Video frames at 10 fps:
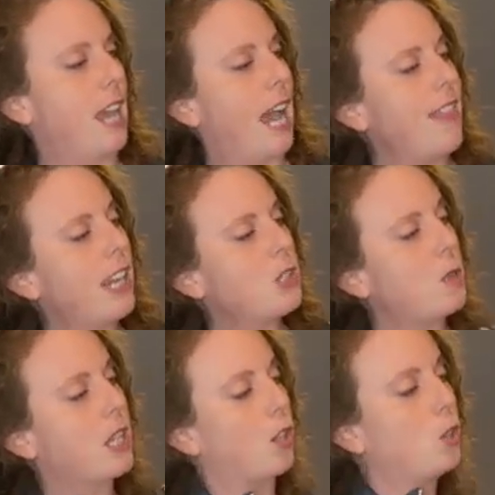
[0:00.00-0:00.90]
And then as we
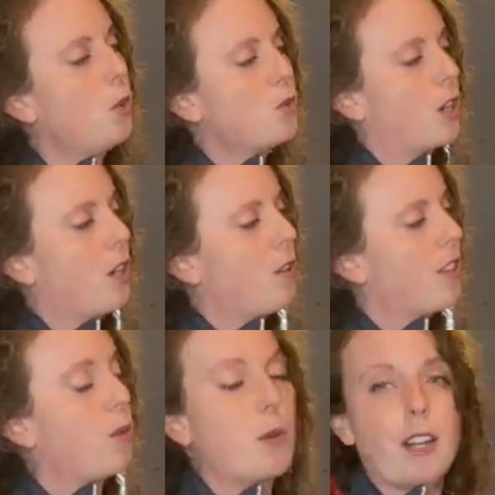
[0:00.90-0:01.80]
get closer,
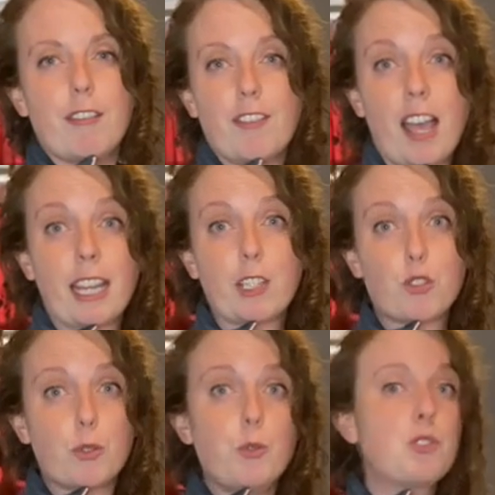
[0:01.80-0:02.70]
then we're gonna find
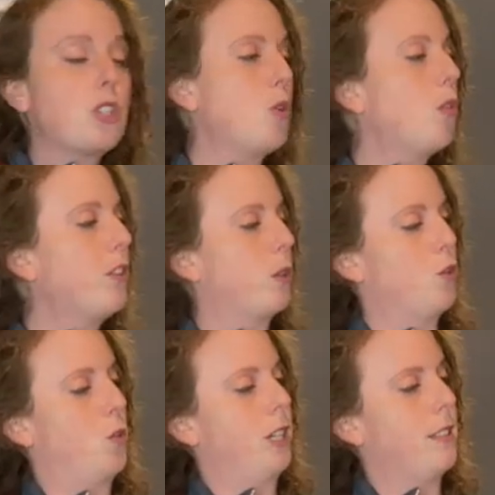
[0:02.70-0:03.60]
true synovial
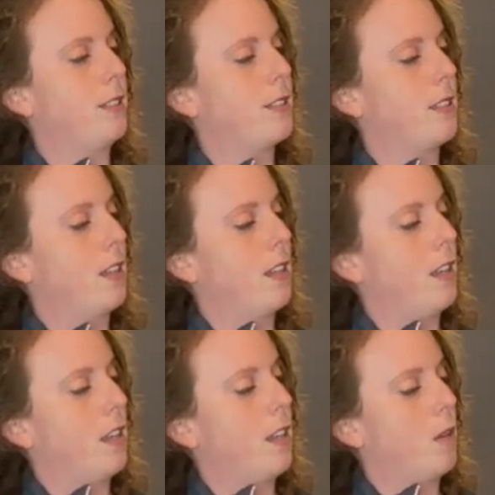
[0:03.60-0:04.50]
joints
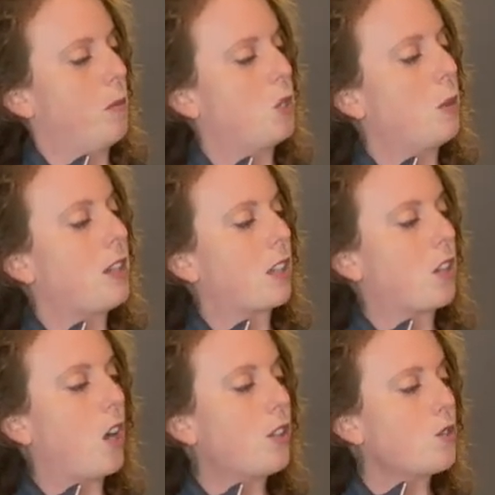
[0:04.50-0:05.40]
between the
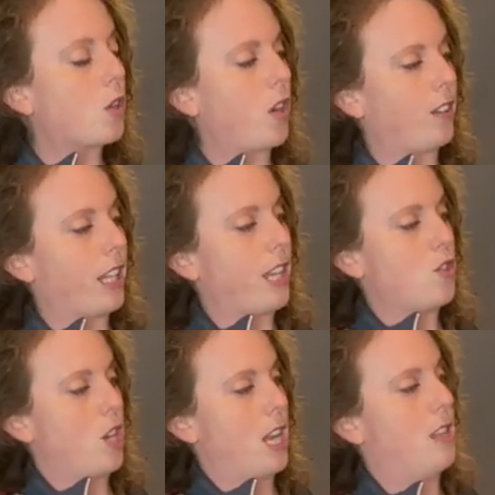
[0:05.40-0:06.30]
chondral
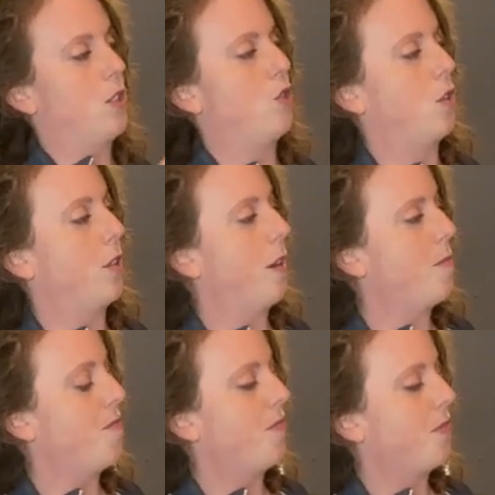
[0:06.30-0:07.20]
cartilage and the sternum.